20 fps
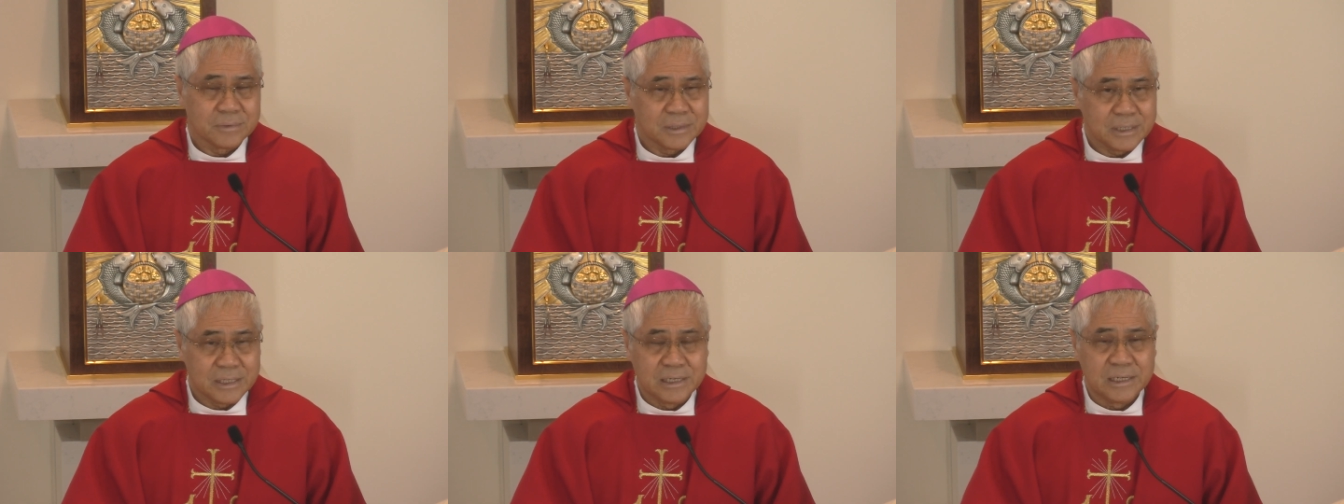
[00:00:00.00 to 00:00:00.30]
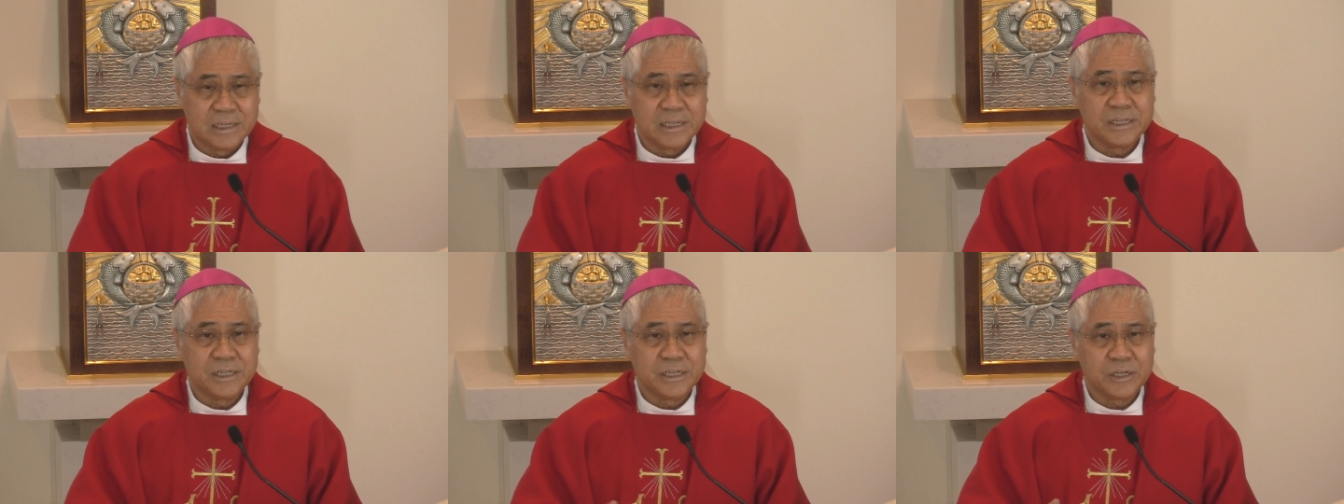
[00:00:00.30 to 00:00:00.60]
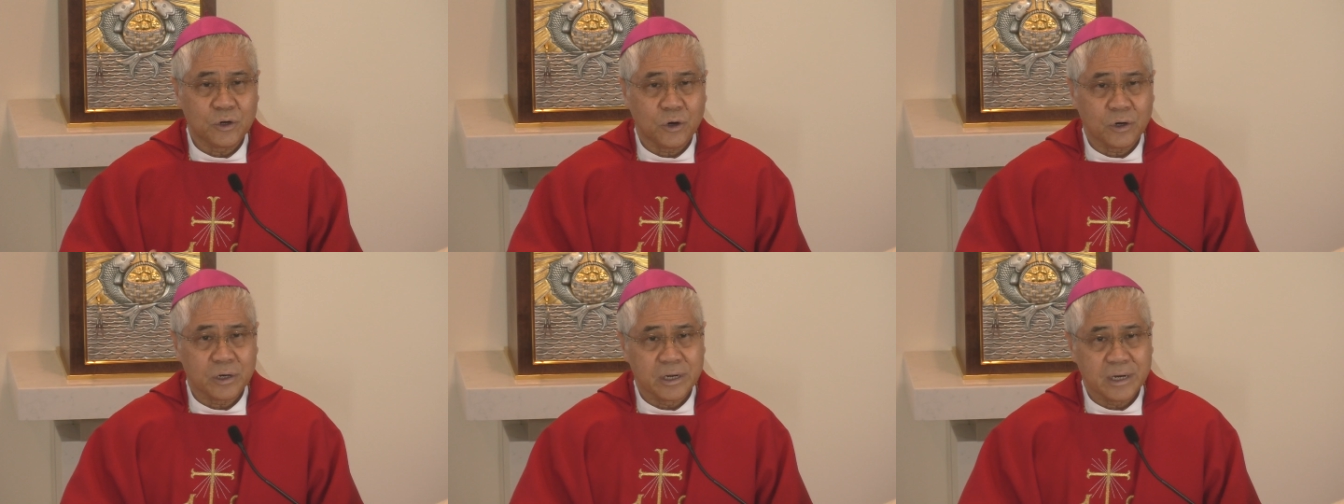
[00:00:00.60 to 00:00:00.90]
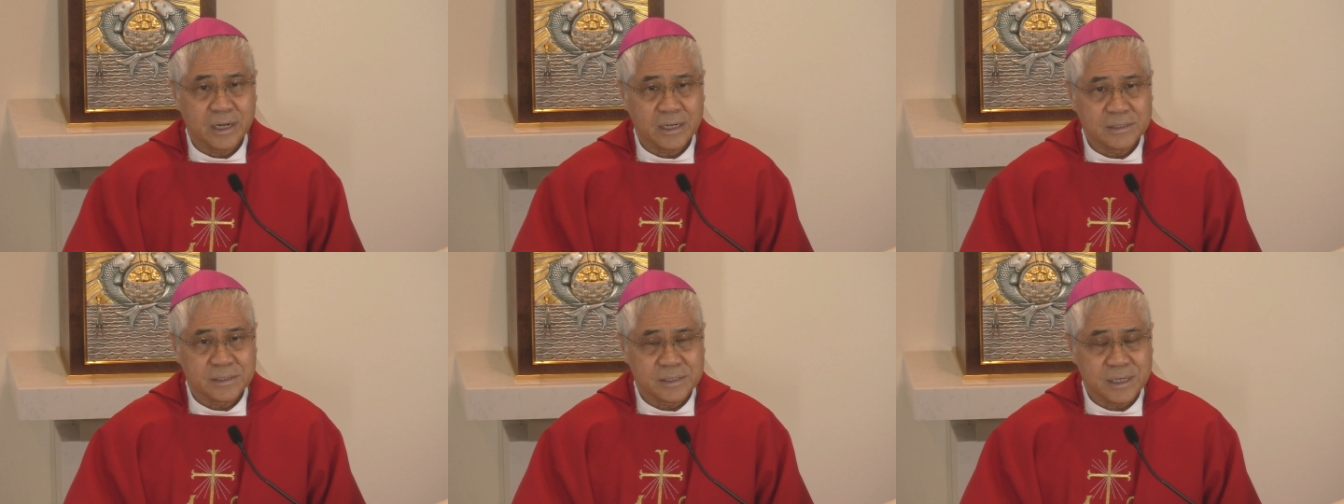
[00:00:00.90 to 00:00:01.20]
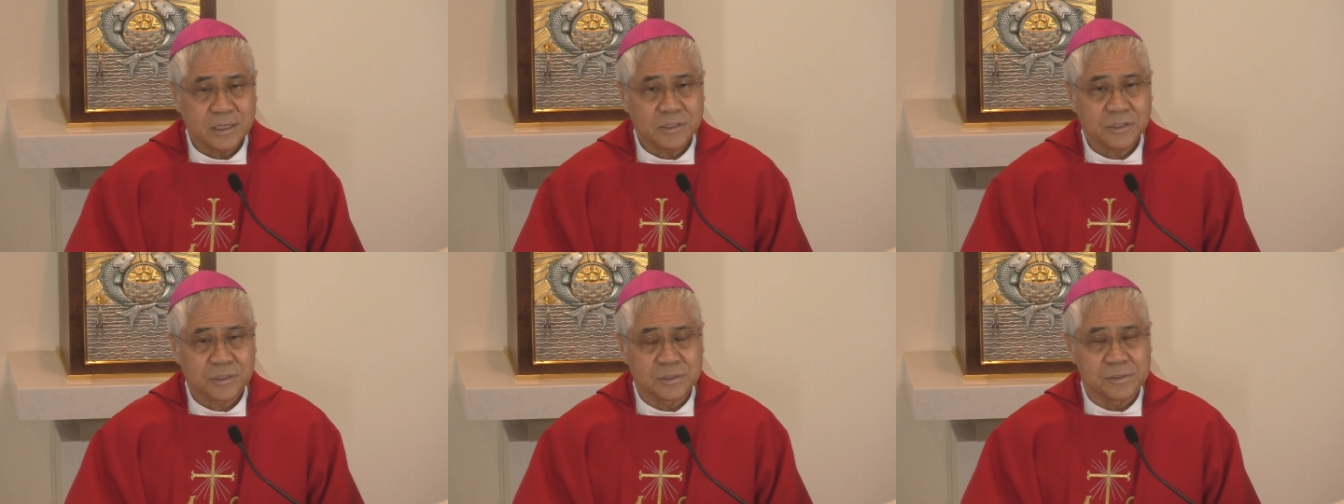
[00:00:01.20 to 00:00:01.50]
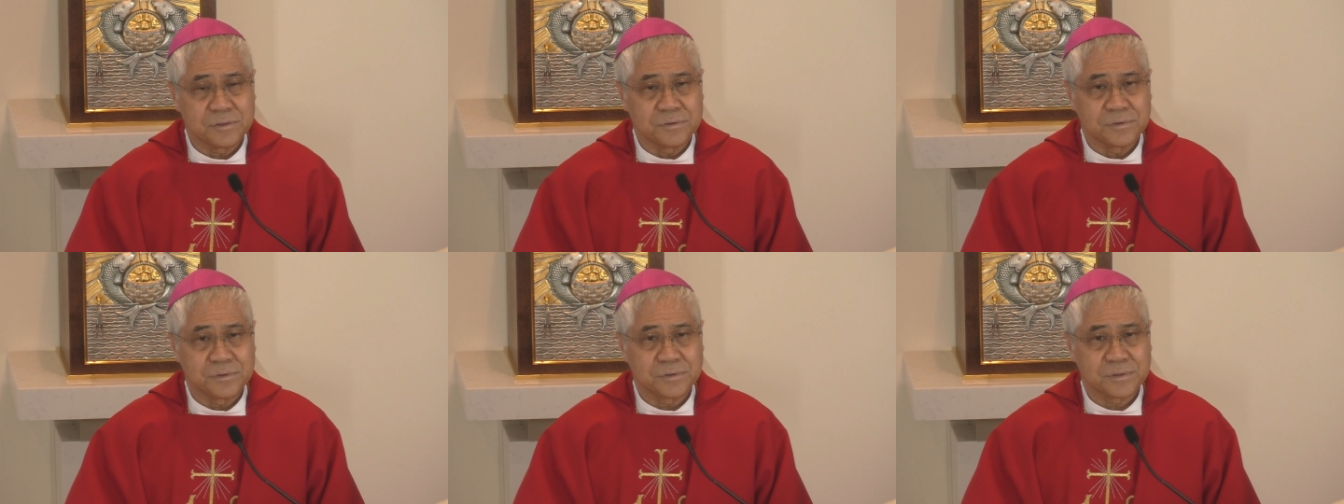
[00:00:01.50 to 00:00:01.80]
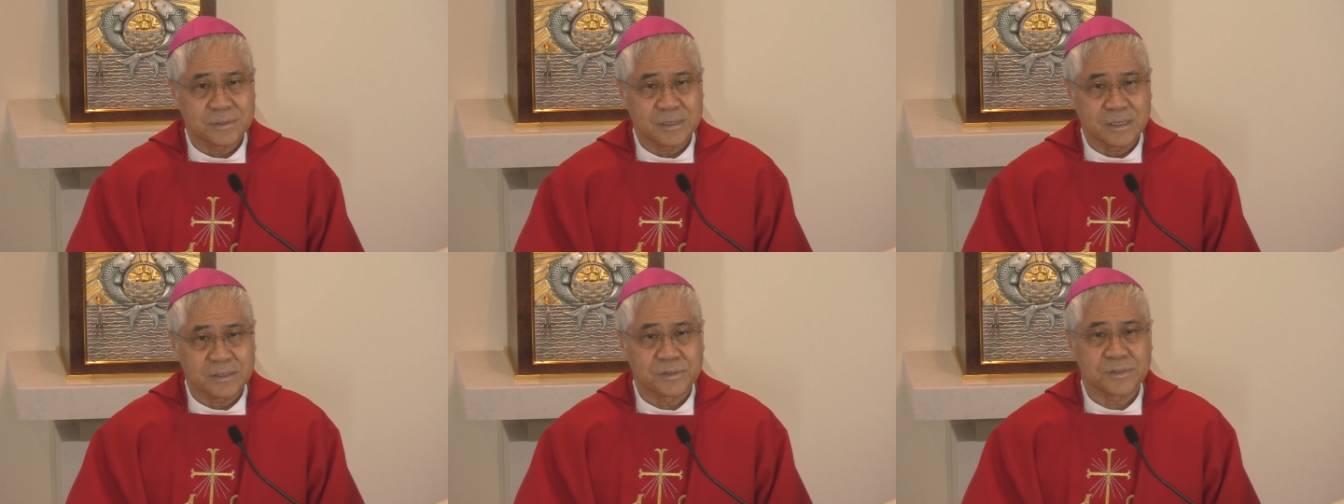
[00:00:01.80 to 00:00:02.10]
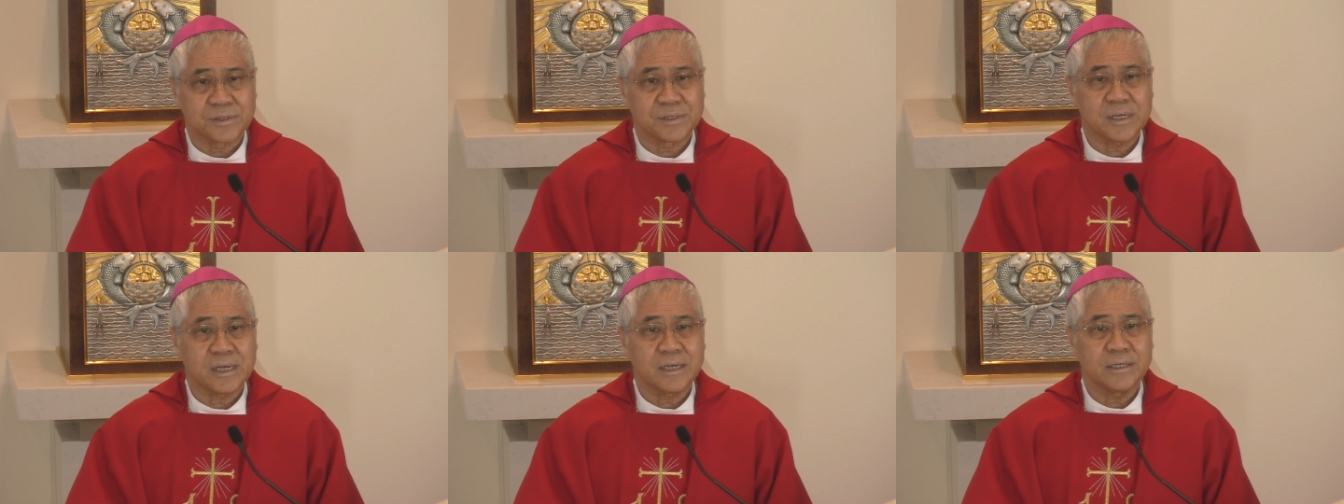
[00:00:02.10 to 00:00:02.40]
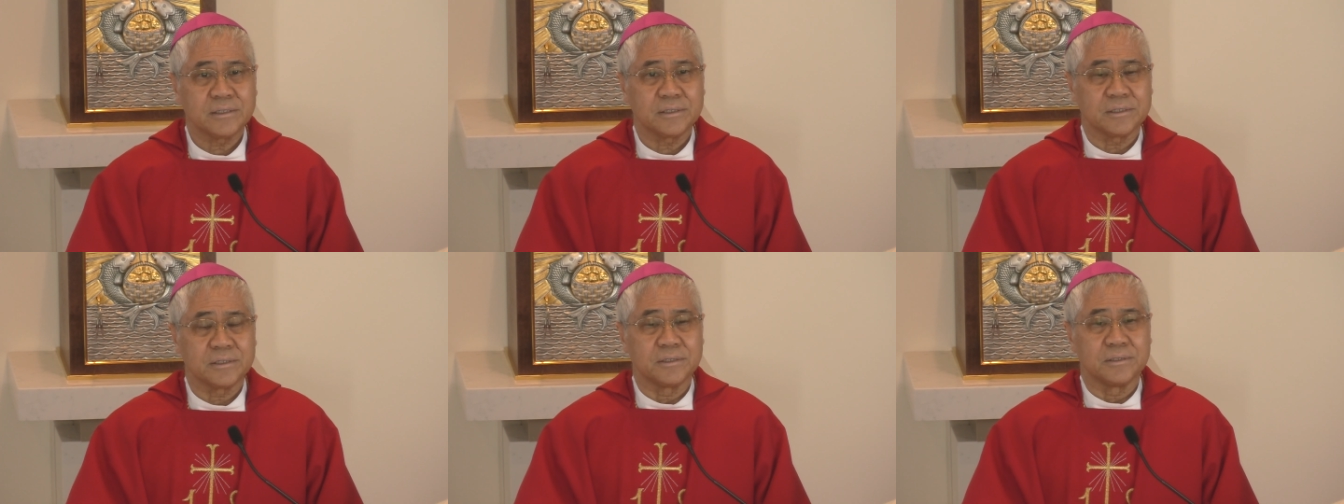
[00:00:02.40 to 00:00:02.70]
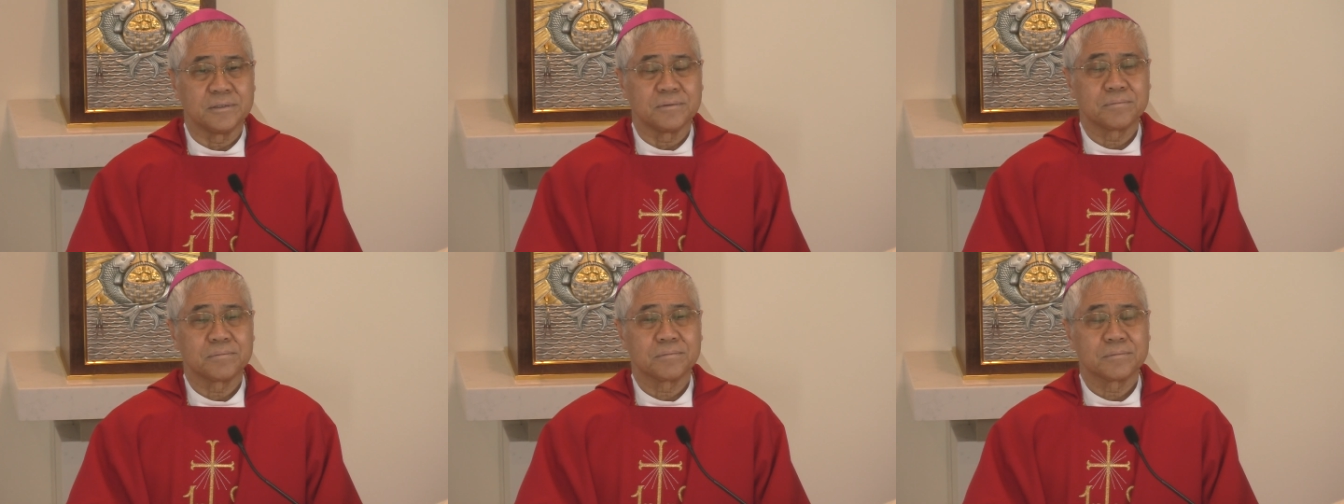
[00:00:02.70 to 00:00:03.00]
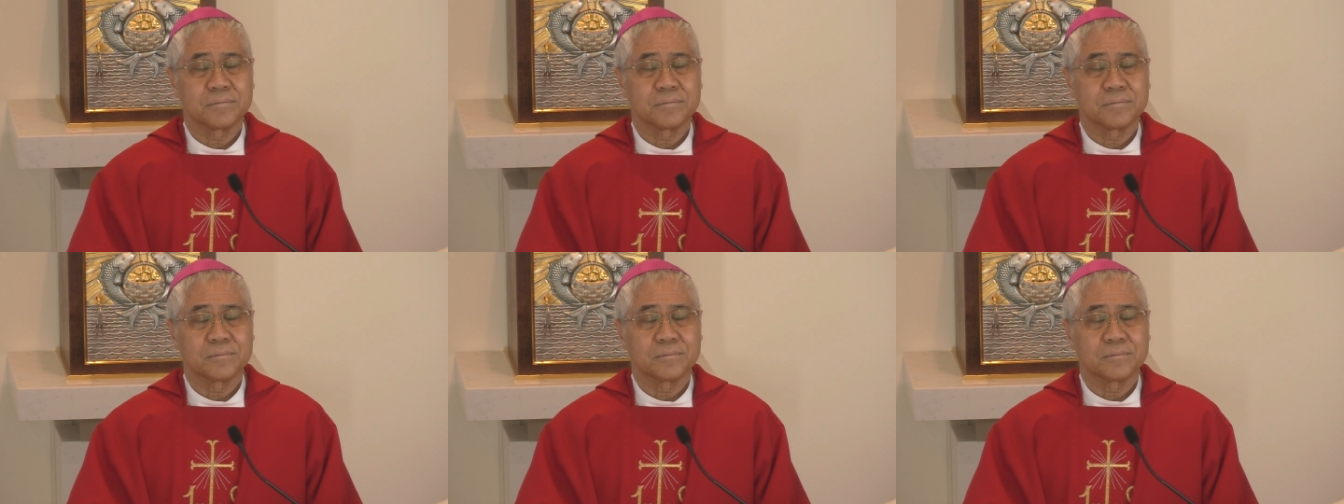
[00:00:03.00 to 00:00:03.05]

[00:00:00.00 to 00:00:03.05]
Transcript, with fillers: in leading organizations and society.